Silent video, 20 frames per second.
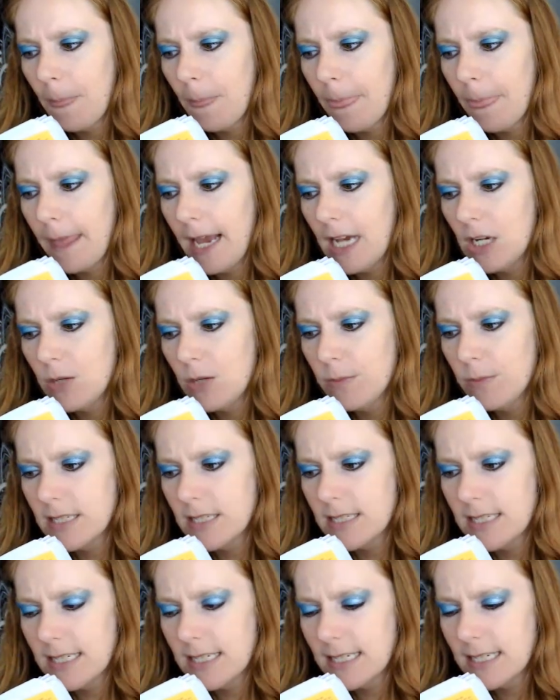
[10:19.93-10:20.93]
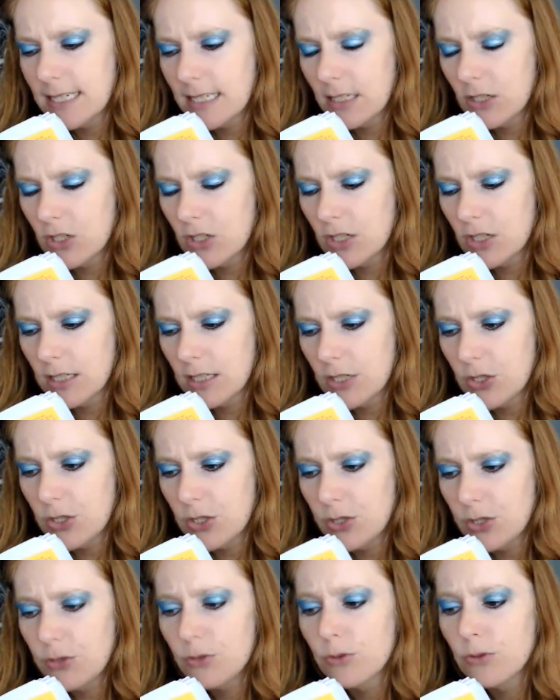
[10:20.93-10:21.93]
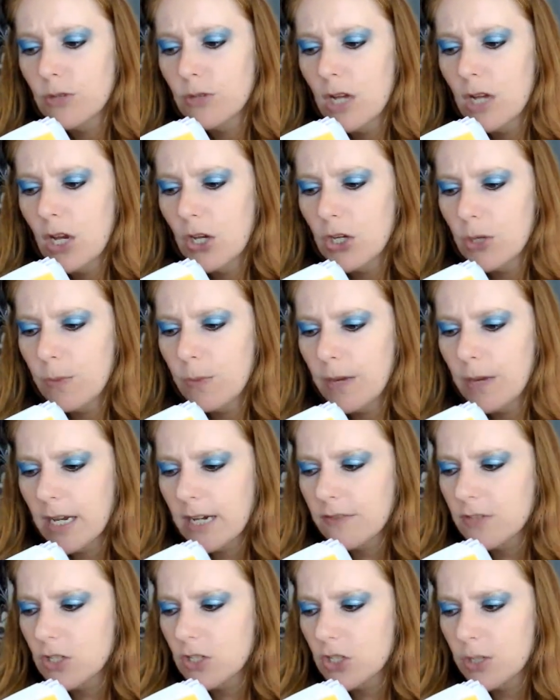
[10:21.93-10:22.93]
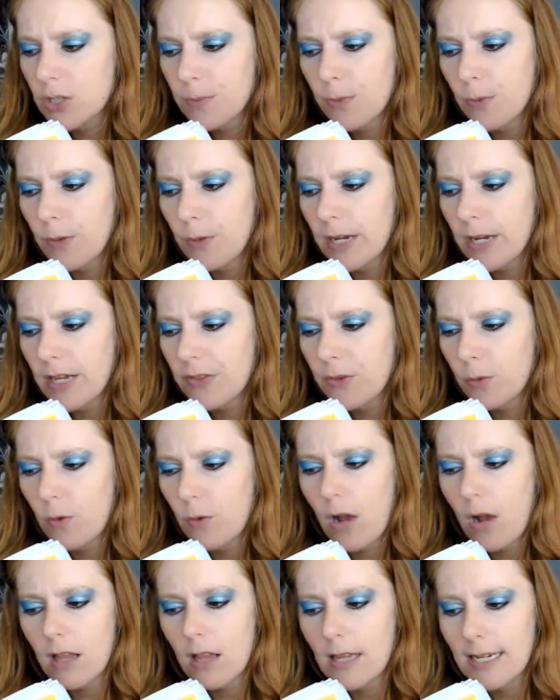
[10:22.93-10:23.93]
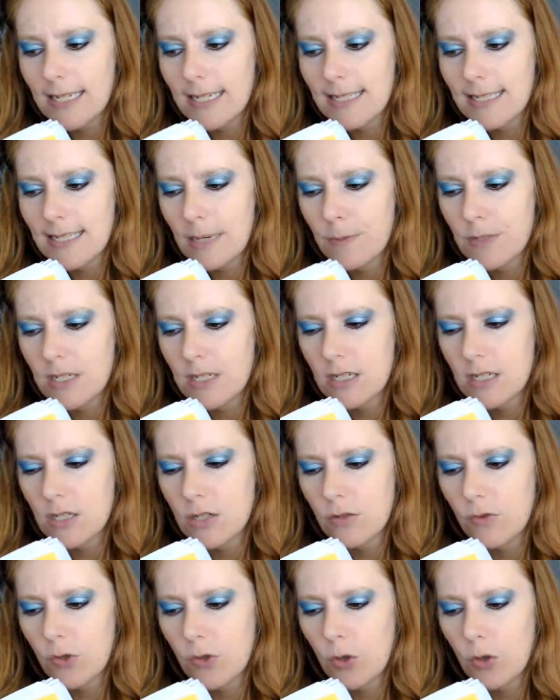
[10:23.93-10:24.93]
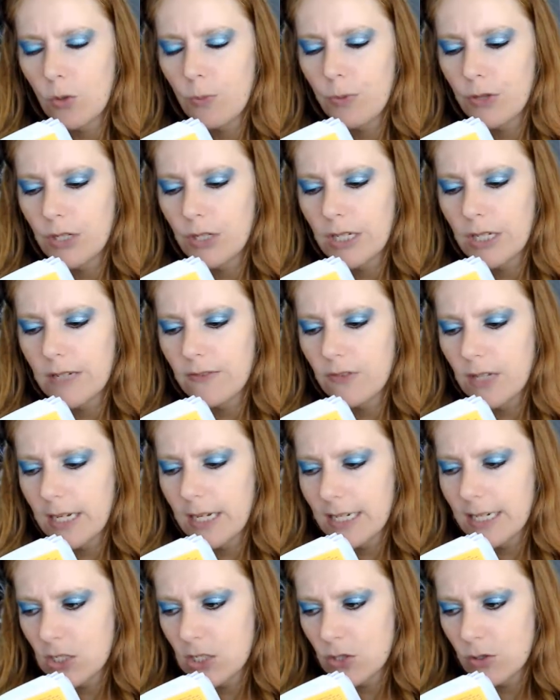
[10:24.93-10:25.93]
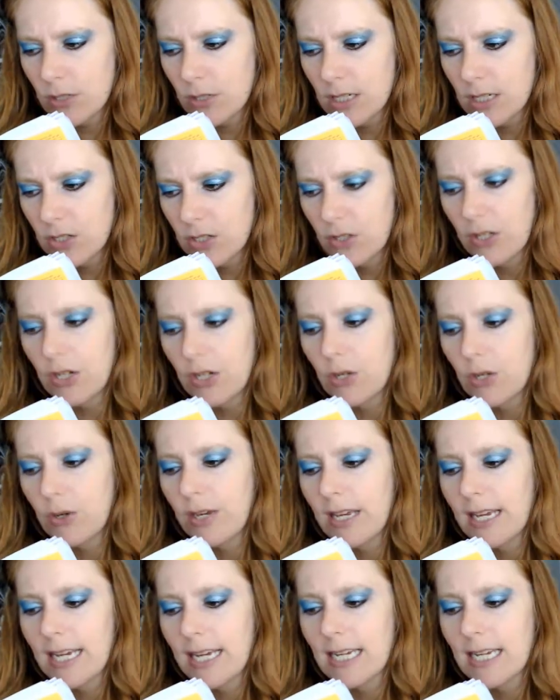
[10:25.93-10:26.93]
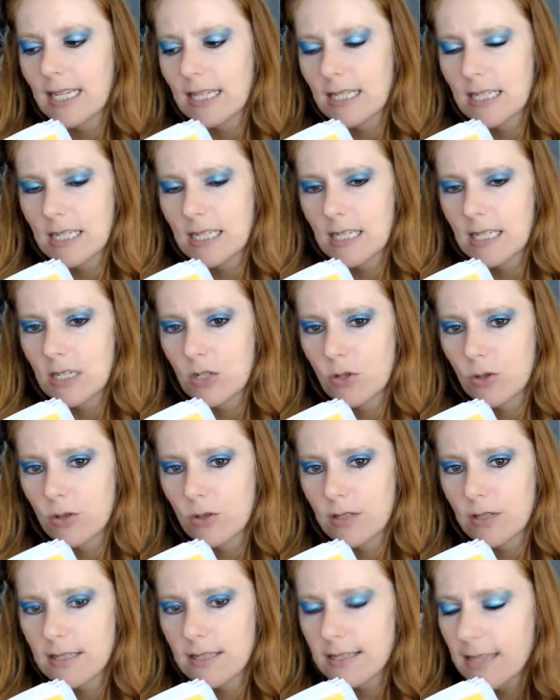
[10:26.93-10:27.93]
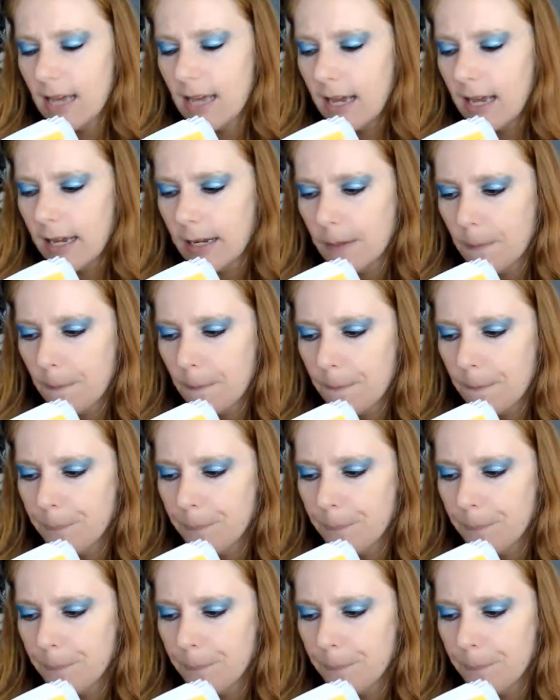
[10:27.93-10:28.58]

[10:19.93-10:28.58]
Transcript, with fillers: And you must dig diligently too. You may have to chip away at the rock-like substance of your old belief, the history, so that you can get to the truth inside.